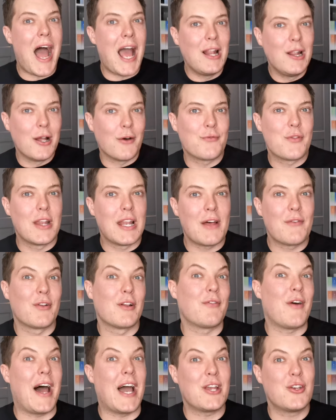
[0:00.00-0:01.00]
I love the
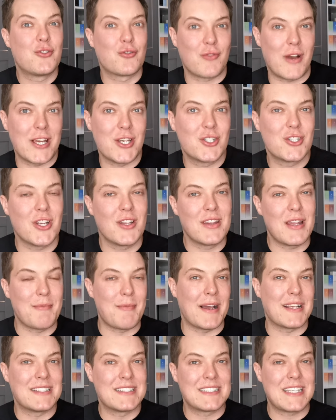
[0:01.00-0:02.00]
level of hydration
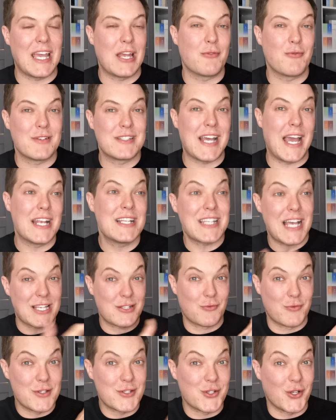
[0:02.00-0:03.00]
that my skin retains
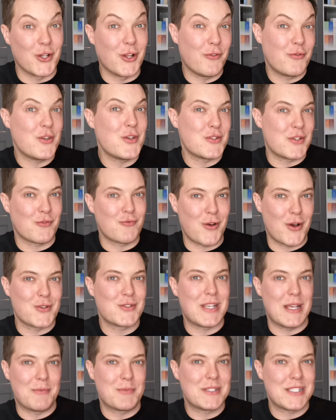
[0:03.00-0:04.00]
as a result of using
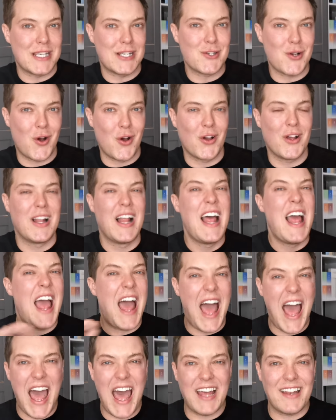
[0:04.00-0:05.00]
rosehip seed oil,
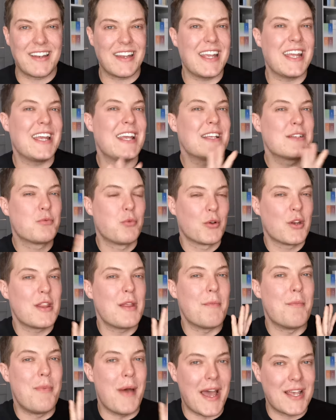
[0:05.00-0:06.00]
and it is one
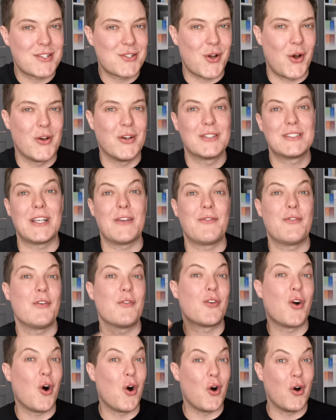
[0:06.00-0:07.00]
of the best oils if
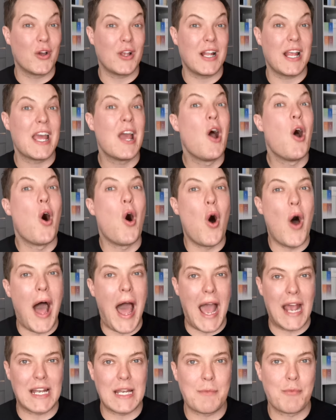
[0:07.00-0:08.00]
you've got oily or
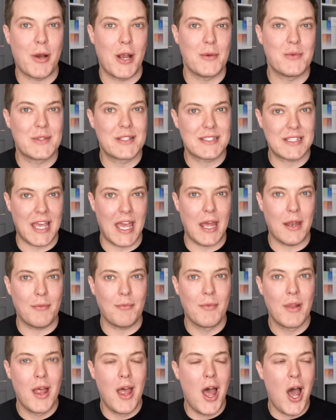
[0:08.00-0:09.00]
acne-prone
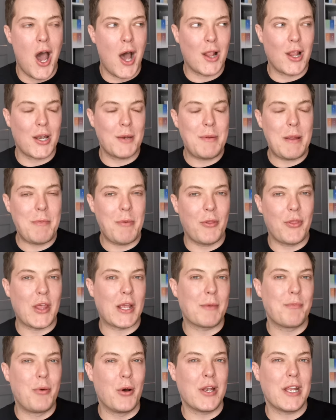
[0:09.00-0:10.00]
skin. A lot of people
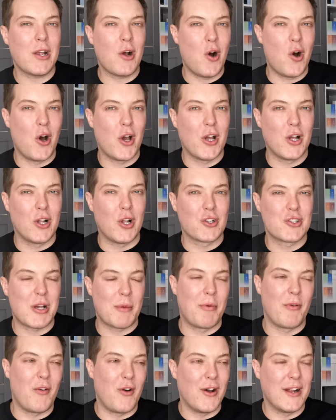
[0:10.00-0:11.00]
think putting oil on
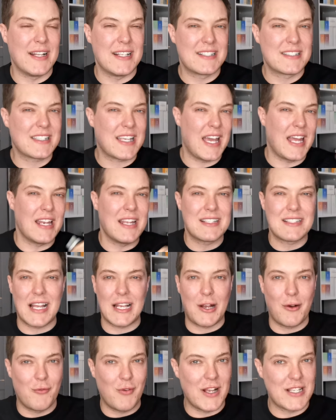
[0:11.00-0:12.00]
top of oily skin is
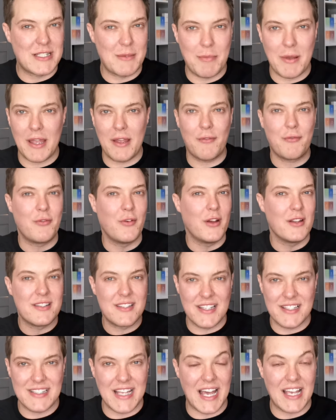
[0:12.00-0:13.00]
like a recipe for
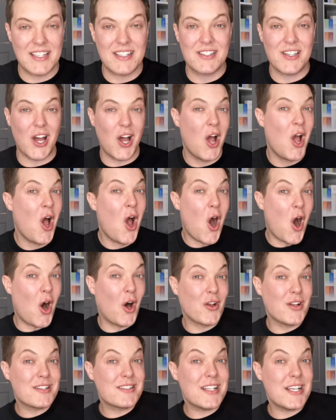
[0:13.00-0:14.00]
disaster.
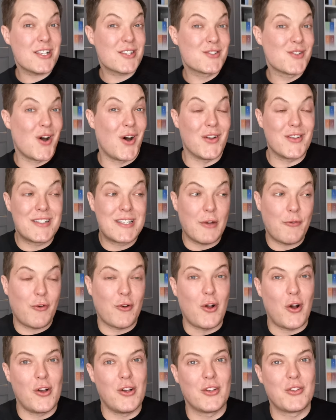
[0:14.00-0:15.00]
Honestly, it's not.
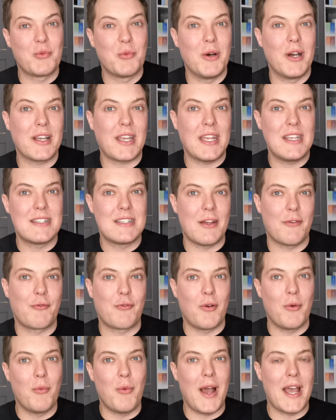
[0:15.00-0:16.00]
Different oils work in
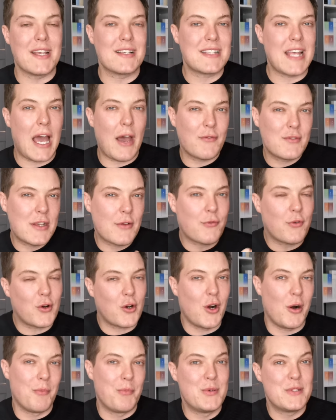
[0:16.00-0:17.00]
different ways. They have
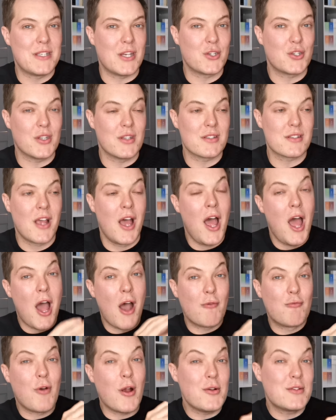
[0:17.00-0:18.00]
different compositions,
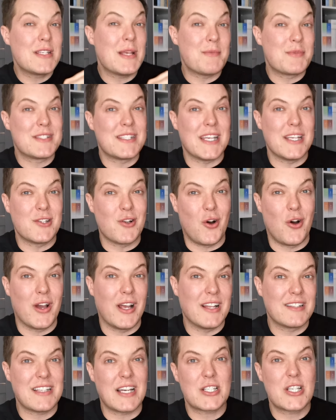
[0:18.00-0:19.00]
and rosehip seed
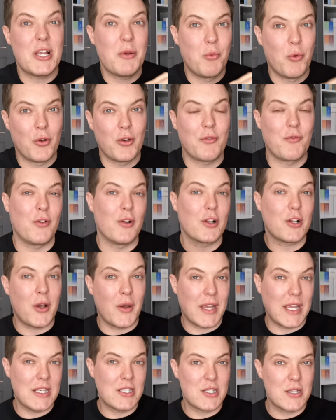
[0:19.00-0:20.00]
oil is actually wonderful at
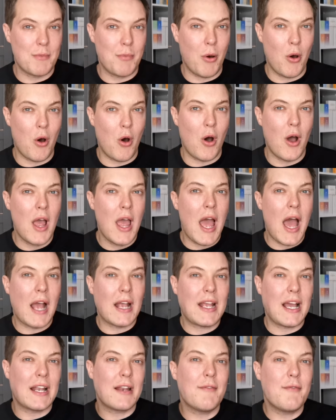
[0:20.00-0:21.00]
going into the pore
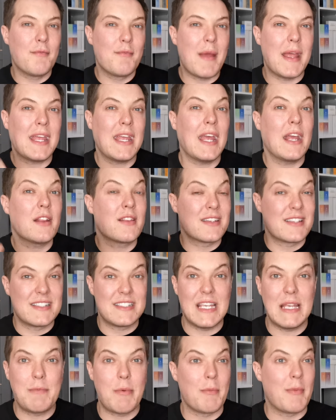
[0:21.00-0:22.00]
and kind of making the
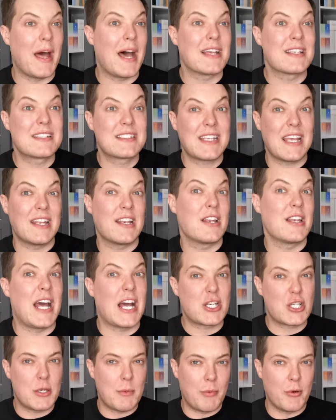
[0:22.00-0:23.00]
sebum that our skin
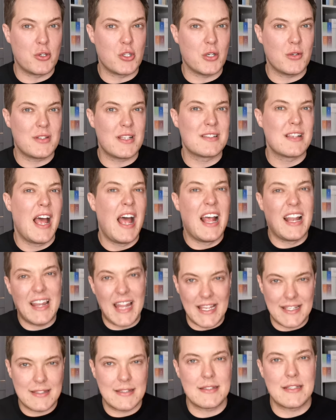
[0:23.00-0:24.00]
naturally produces
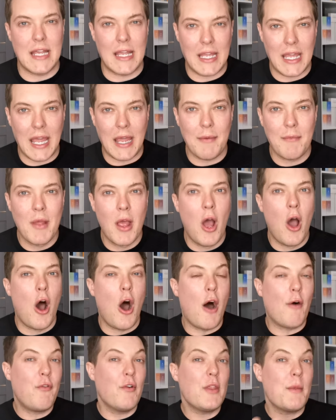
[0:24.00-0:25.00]
less sticky.
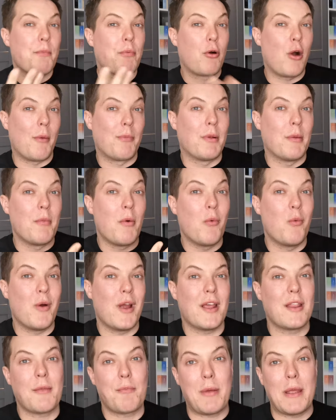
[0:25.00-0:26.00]
Often the problem
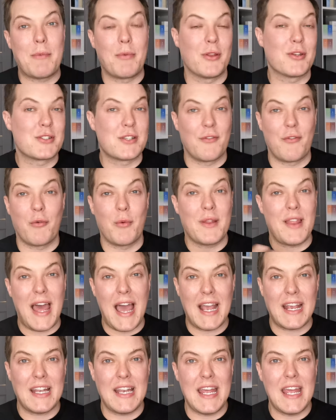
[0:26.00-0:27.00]
with people that suffer with
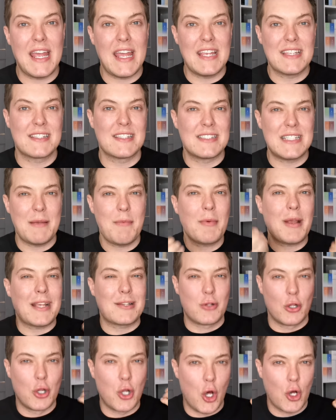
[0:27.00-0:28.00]
acne is the sebum
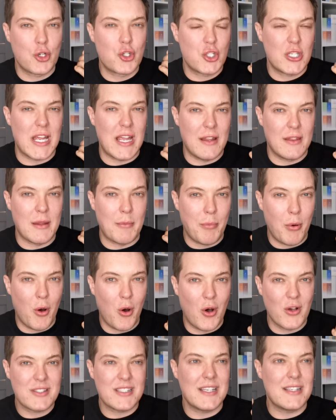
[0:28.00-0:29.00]
gets lodged in the
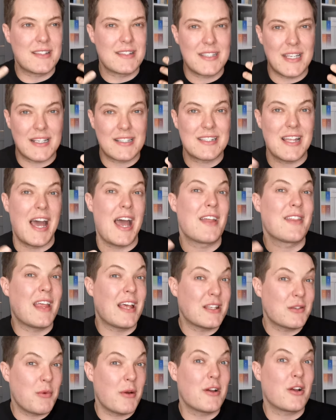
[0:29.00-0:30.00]
pores, it sticks there, and
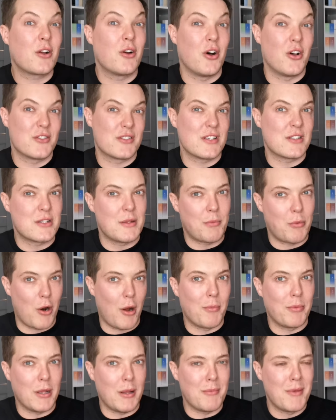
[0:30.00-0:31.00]
that's where it causes the
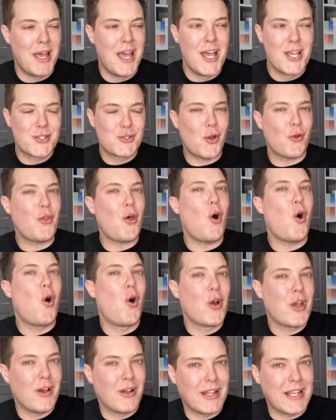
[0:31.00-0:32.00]
problem. It's not the
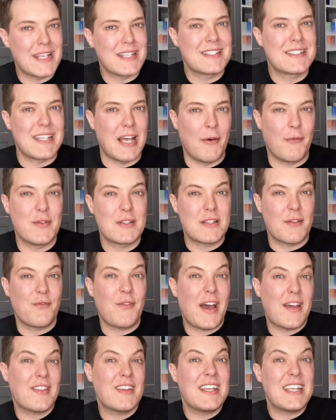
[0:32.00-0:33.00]
oil itself, it's the
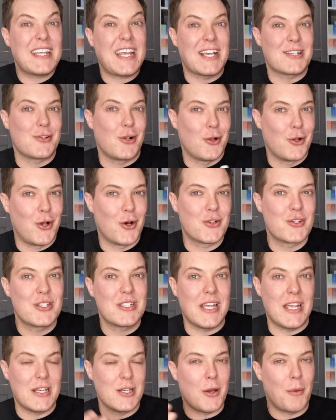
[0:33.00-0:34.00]
fact that it gets
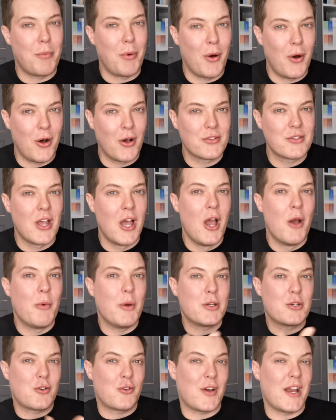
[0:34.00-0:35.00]
lodged in your pores
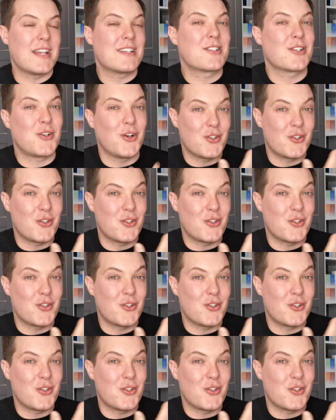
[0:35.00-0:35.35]
which creates